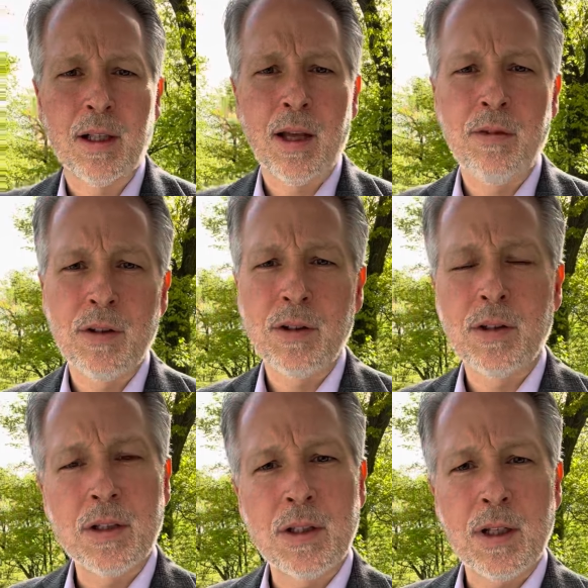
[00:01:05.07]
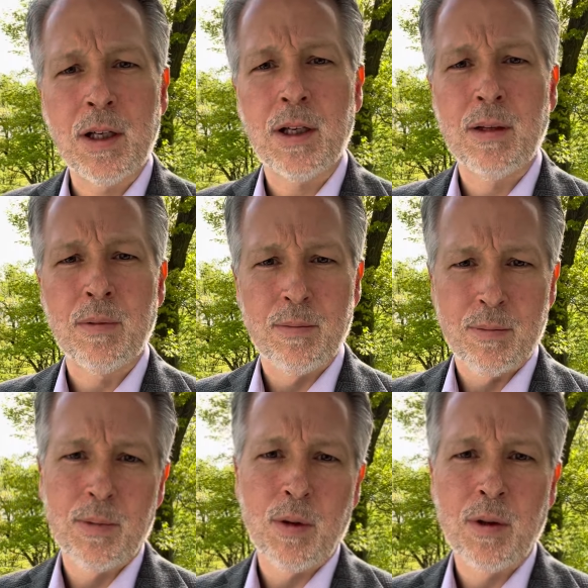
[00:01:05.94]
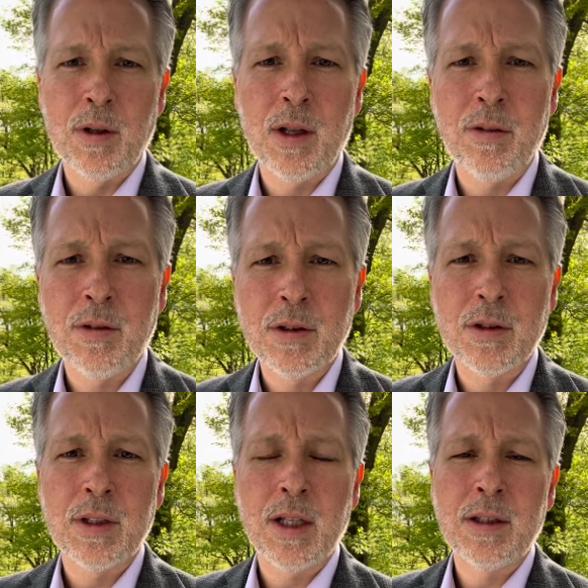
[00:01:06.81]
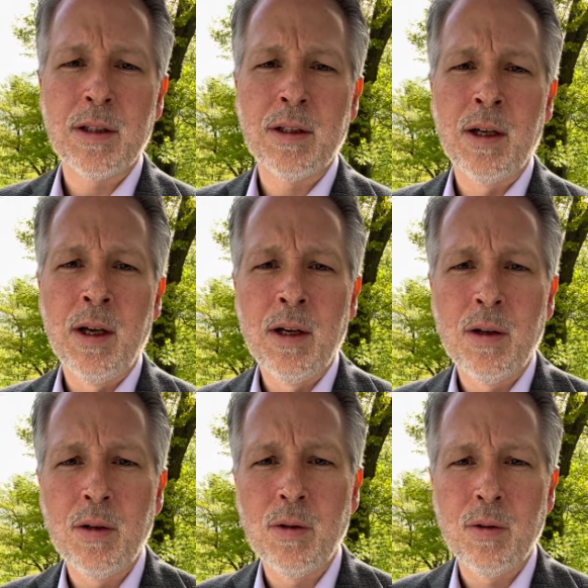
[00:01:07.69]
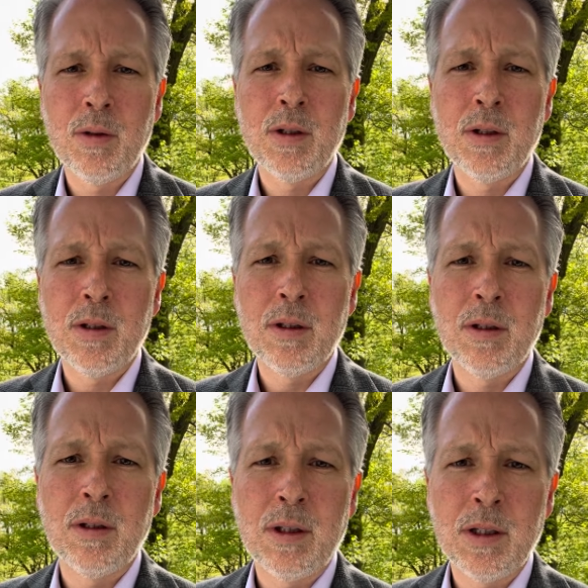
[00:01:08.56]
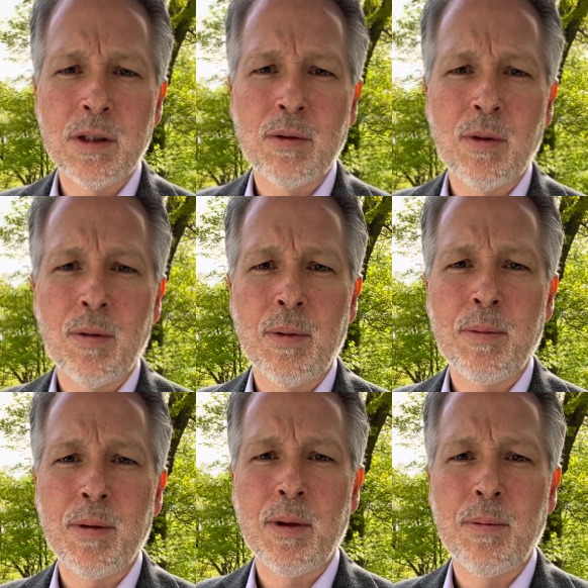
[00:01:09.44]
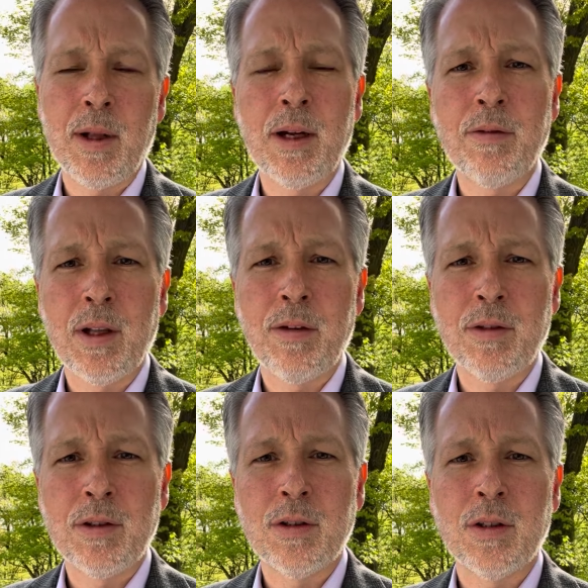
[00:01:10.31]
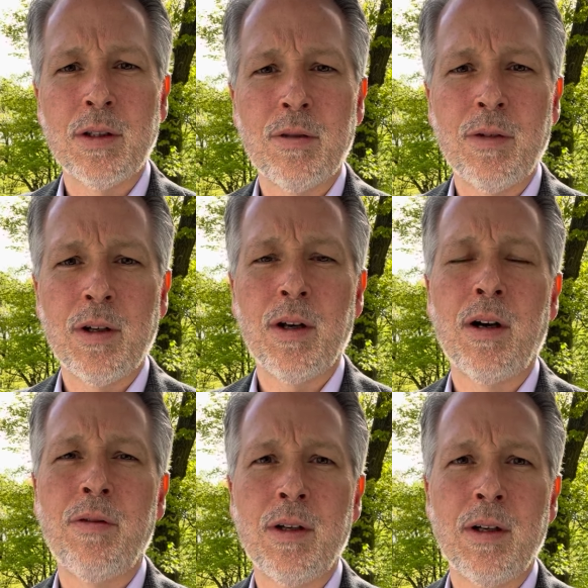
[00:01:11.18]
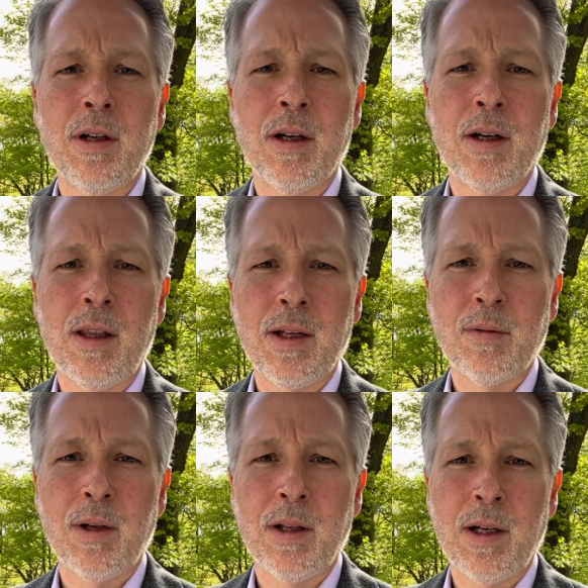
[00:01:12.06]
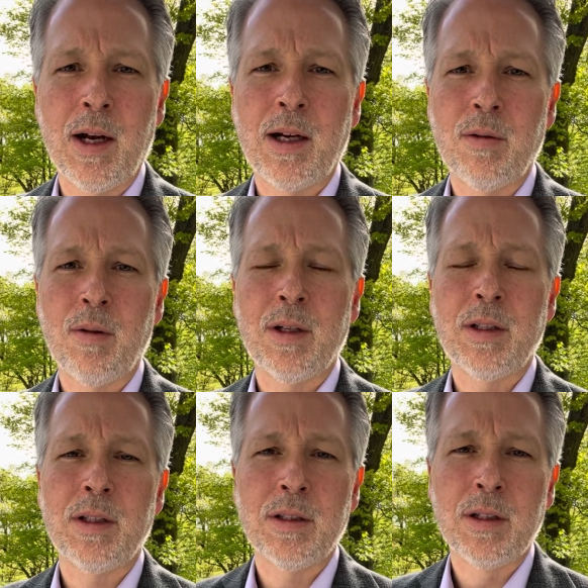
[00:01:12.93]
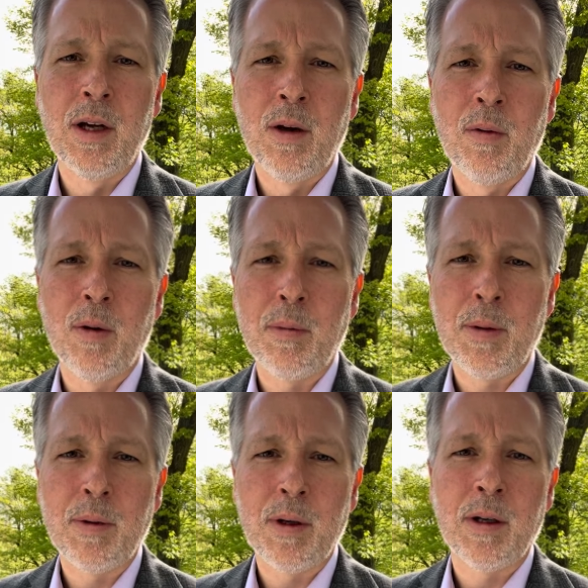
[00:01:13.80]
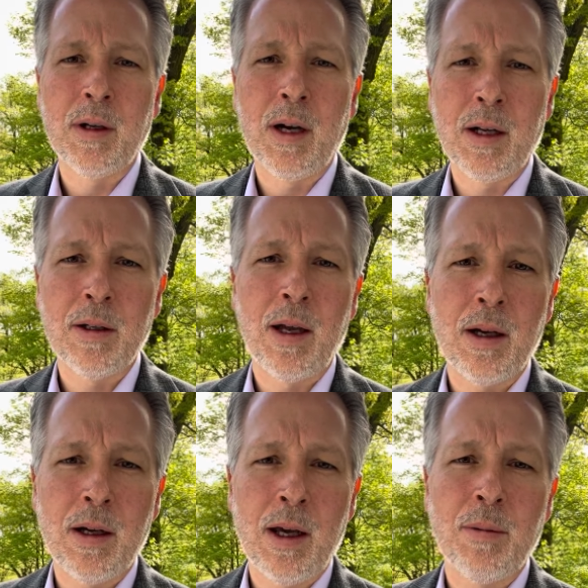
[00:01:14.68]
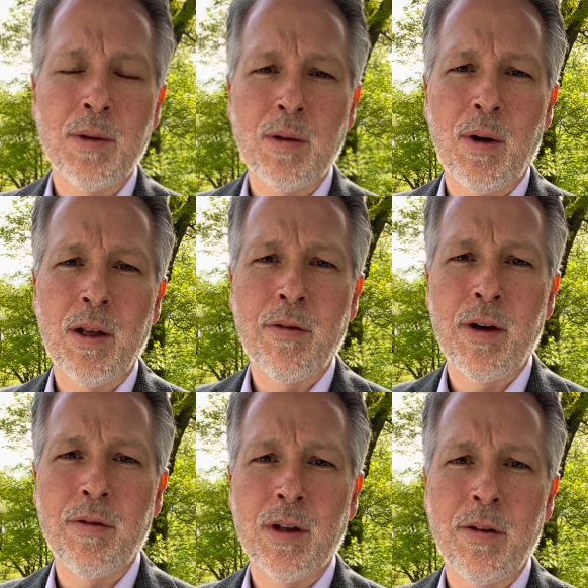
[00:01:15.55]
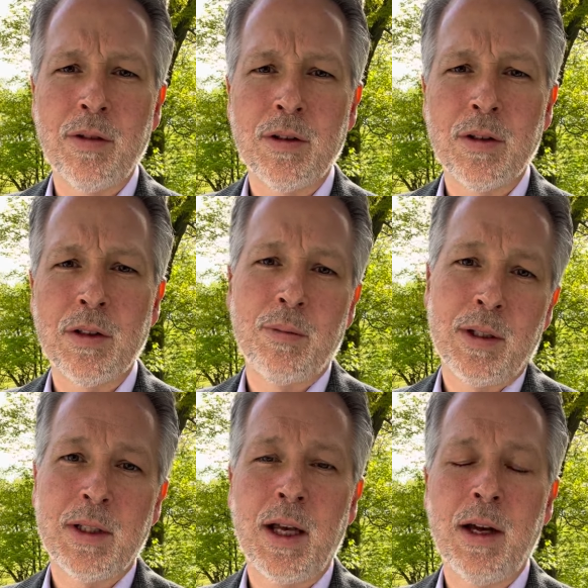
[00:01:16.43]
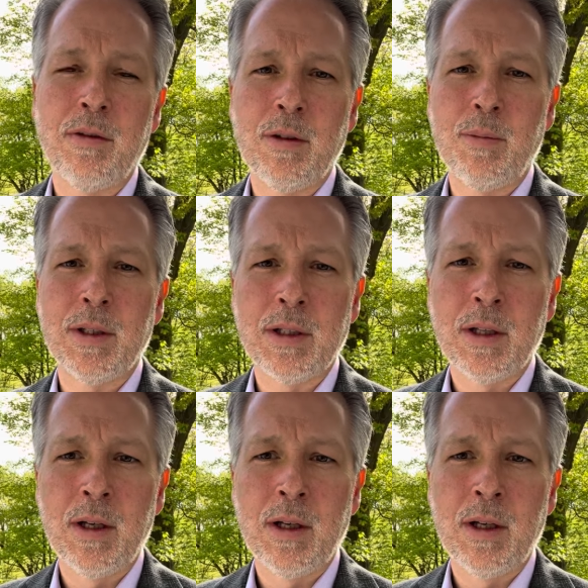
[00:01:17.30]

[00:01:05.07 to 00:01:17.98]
life insurance uh, broker, a life insurance agent who deals with people applying for life insurance, very often uh, that's one of the knockout questions where people are not uh, able to qualify for life insurance because they have lupus.